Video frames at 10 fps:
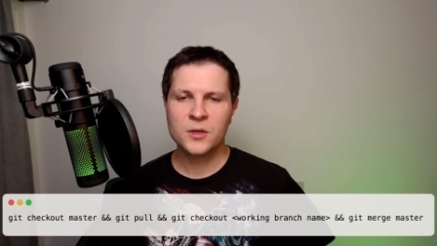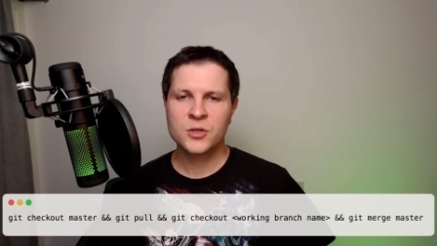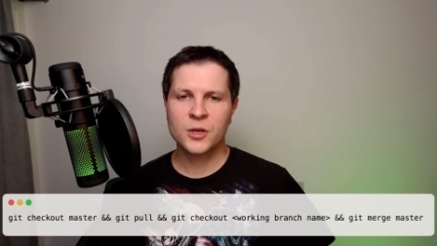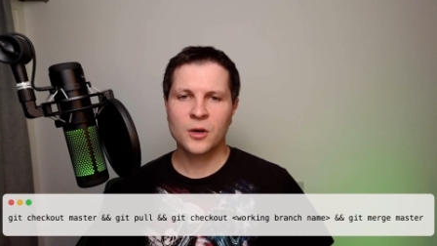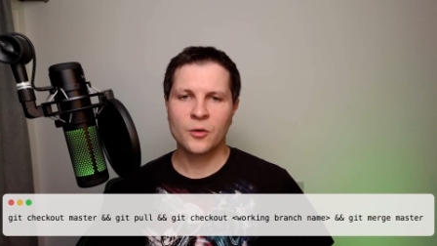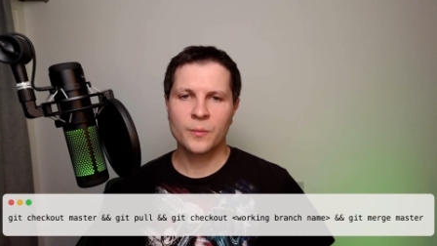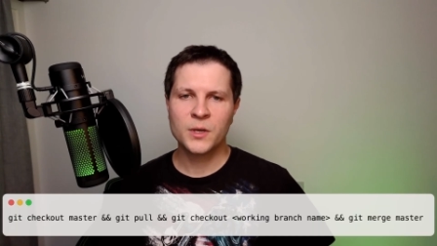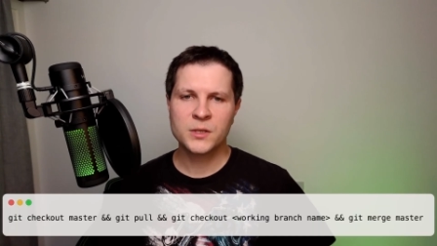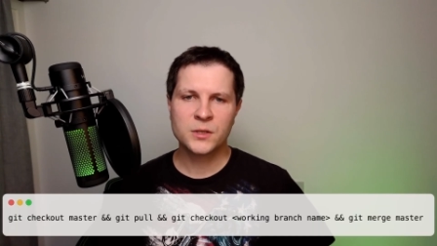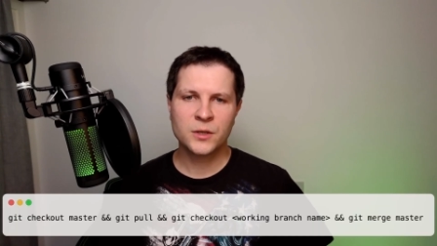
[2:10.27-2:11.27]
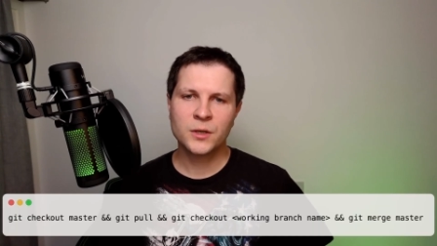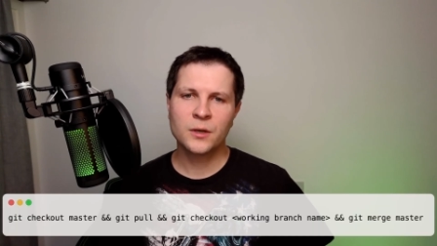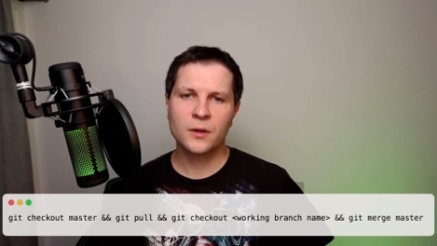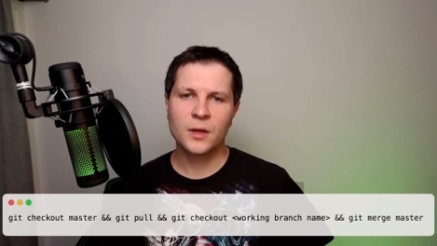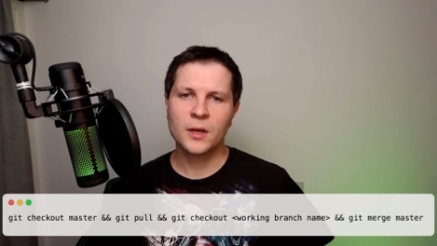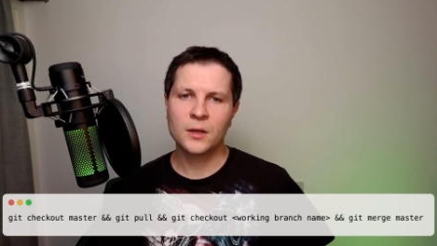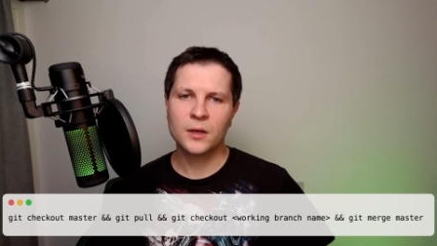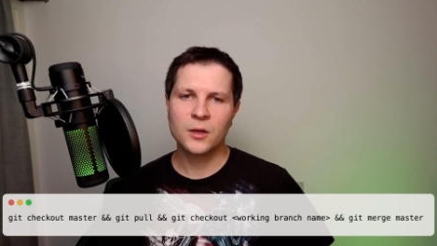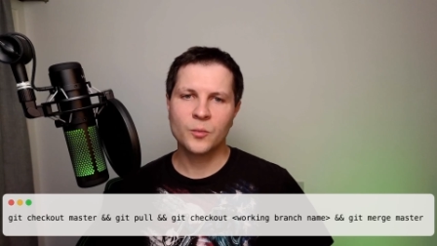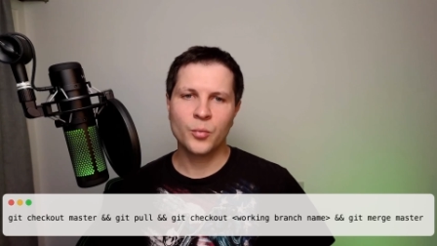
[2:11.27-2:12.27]
git checkout master, then
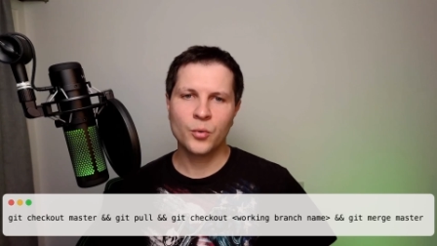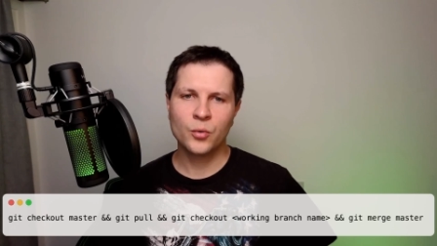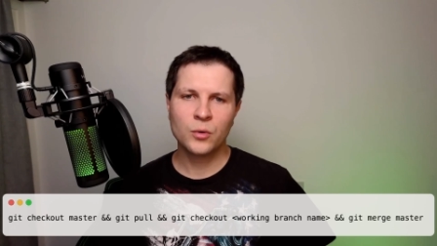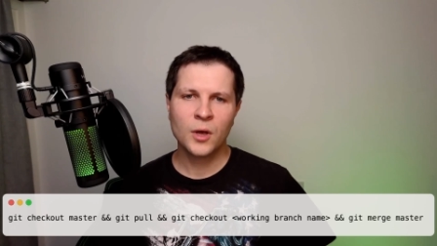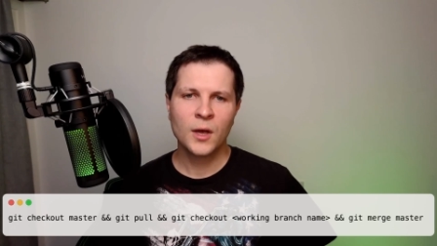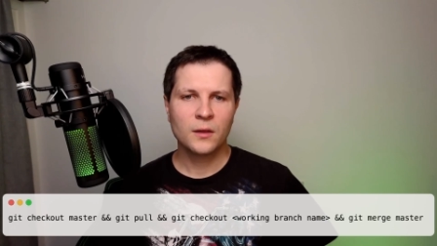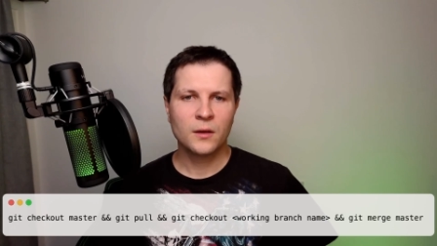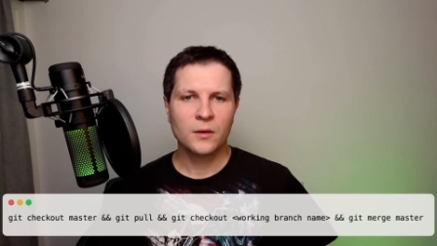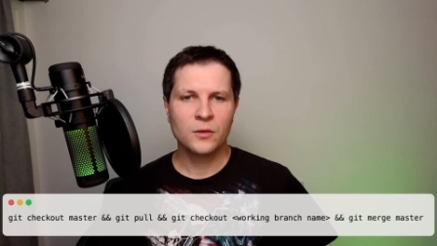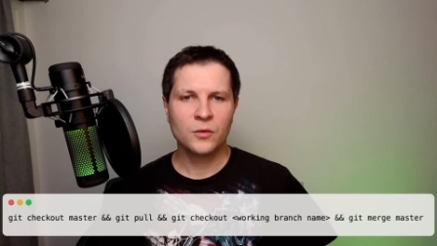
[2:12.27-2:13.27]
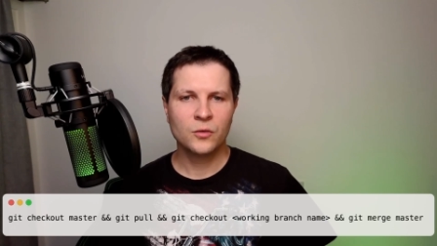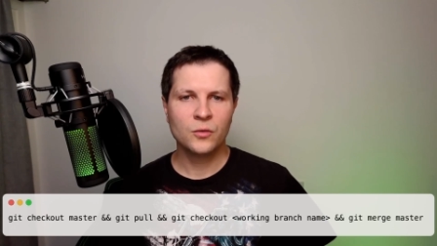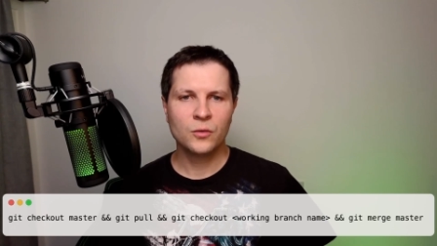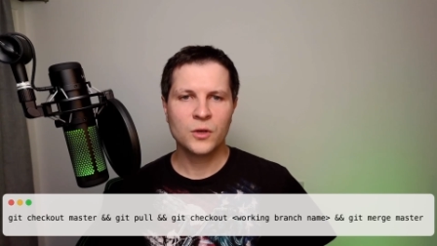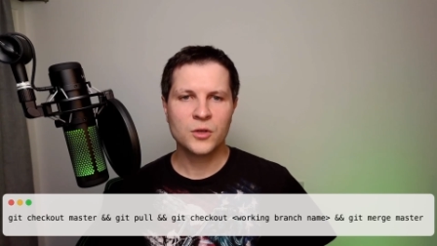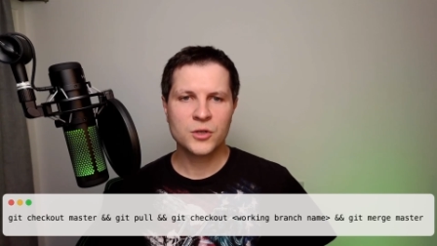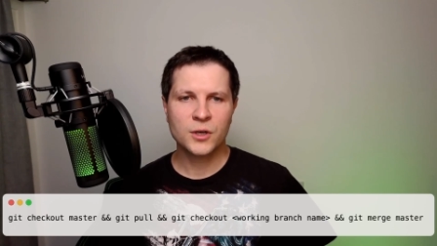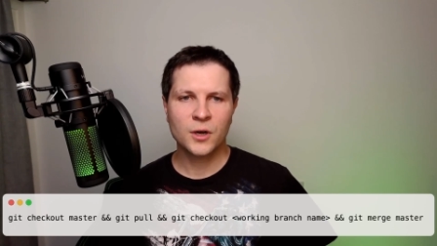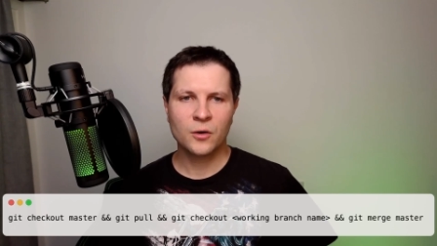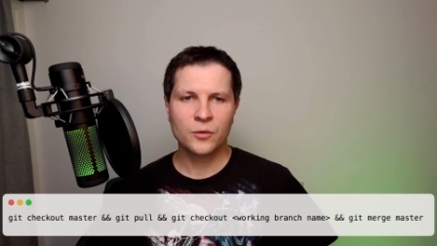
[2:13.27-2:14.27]
git pull, then you do git
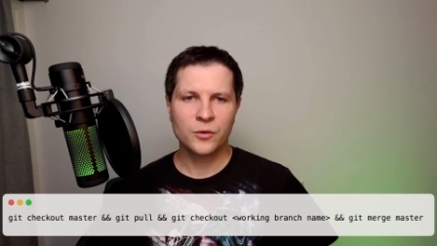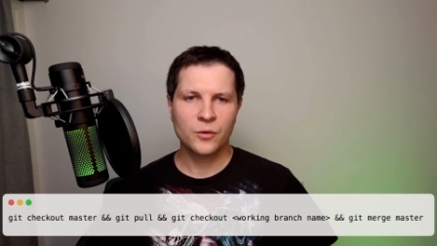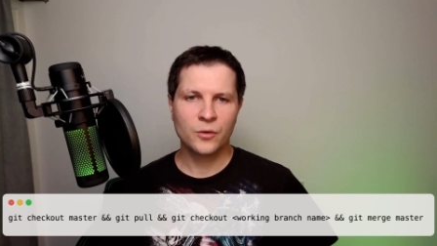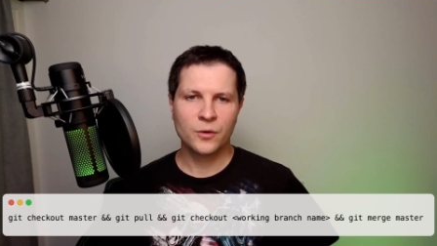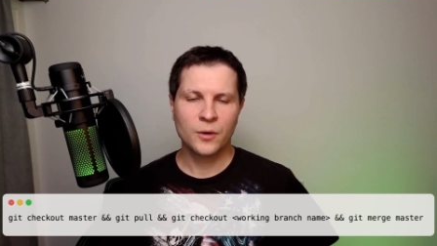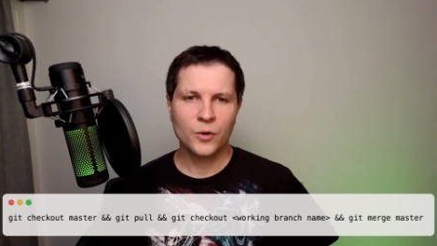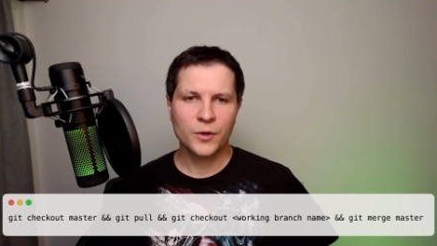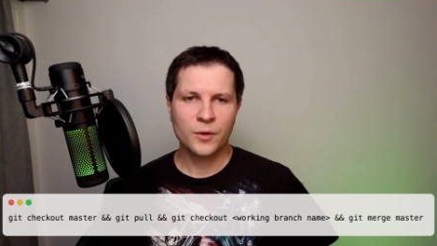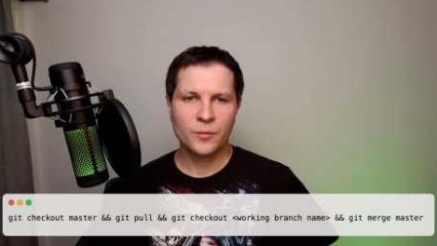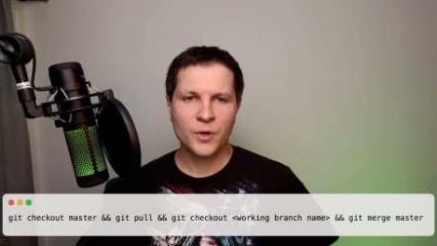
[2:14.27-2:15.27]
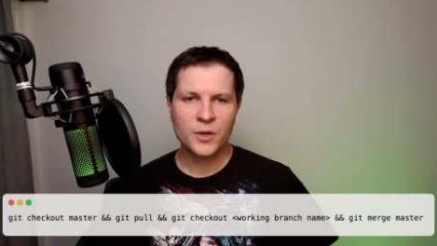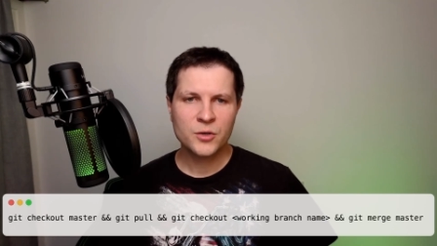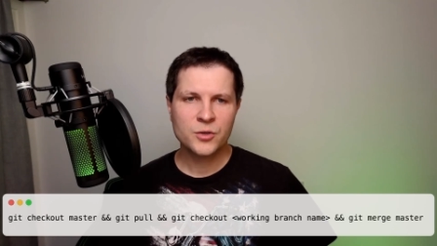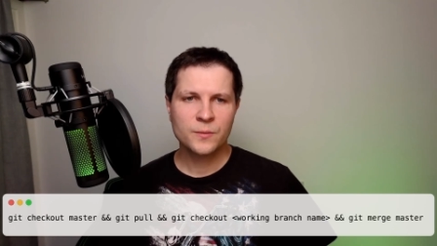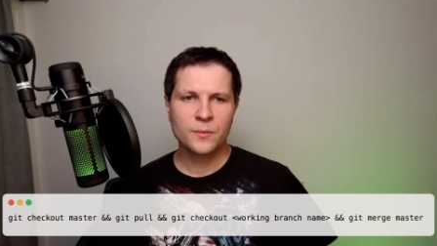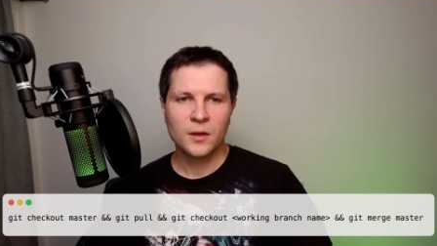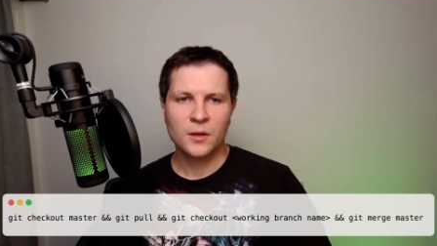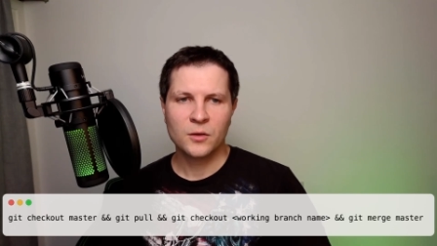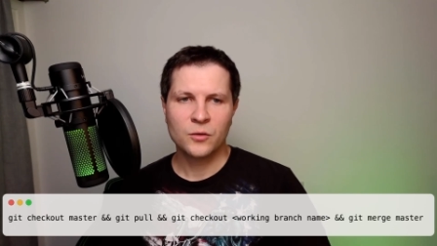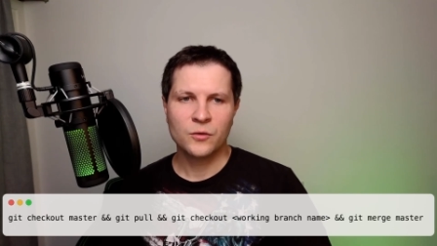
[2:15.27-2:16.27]
checkout your working branch,
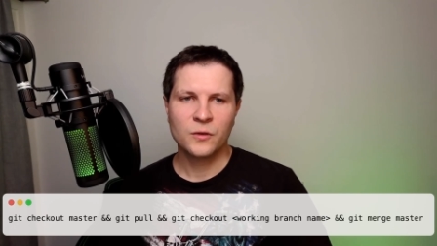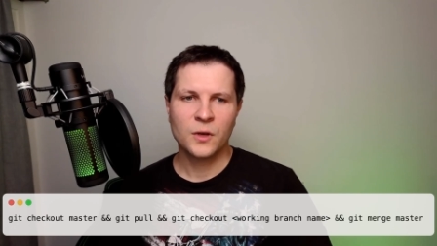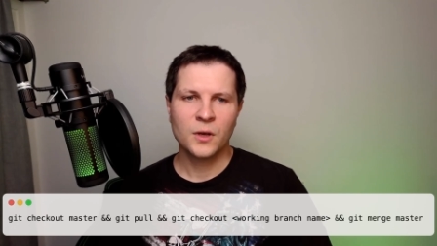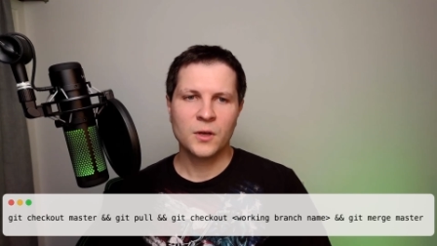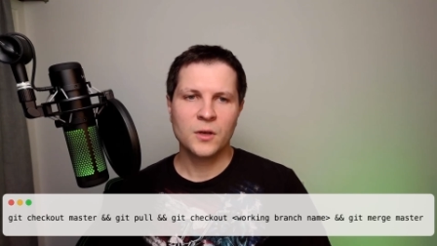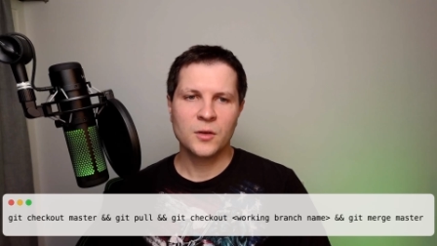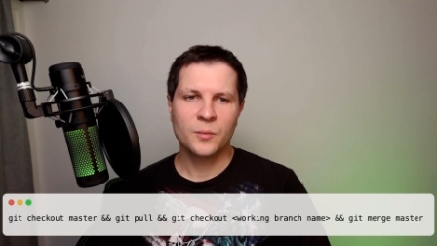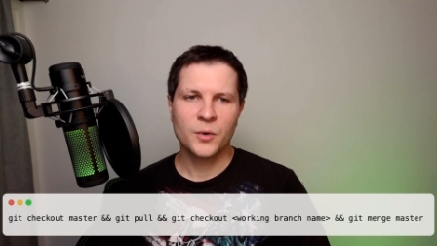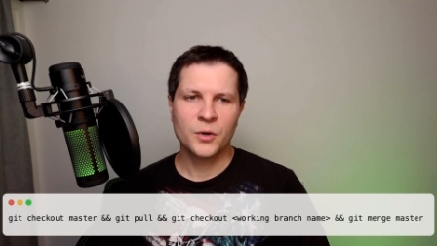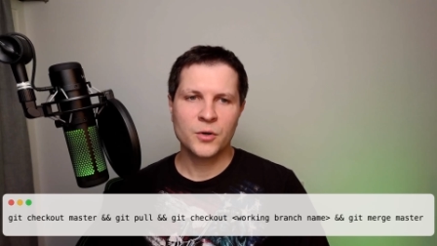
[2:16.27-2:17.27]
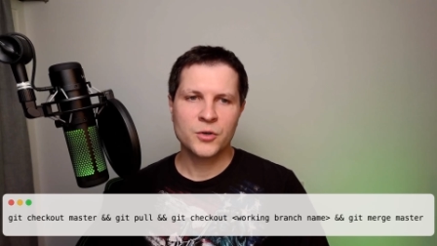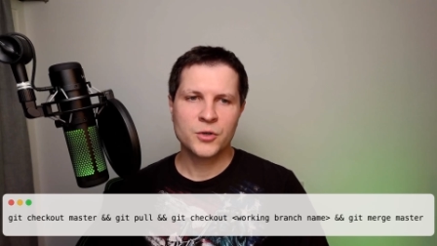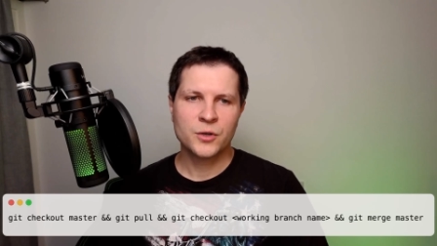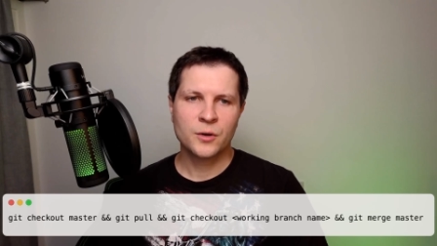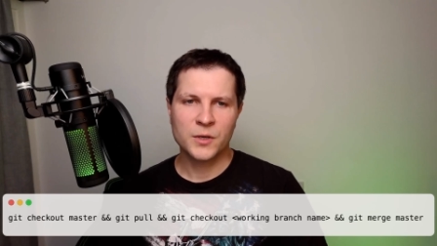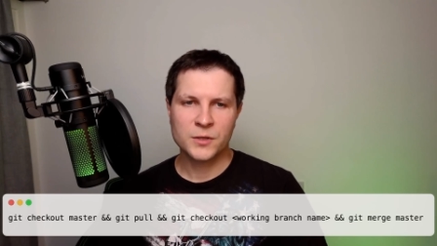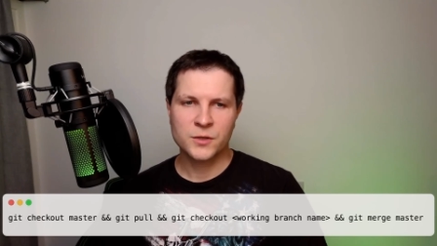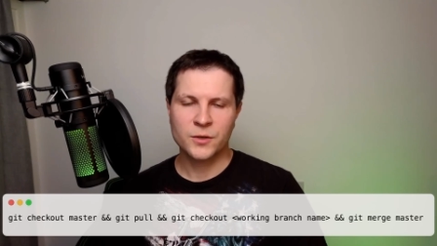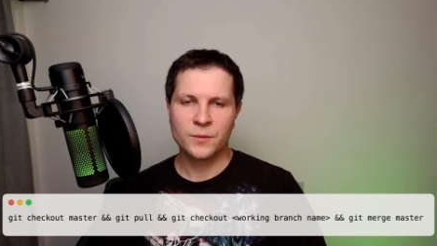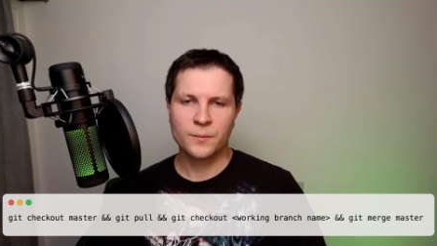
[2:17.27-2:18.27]
then you say git merge
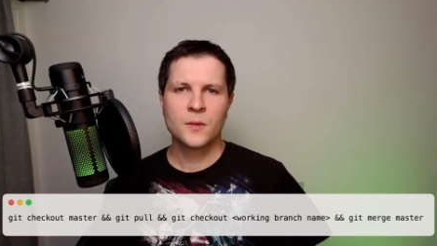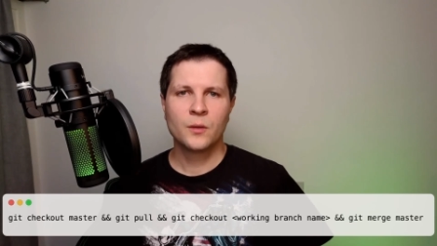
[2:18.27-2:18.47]
master.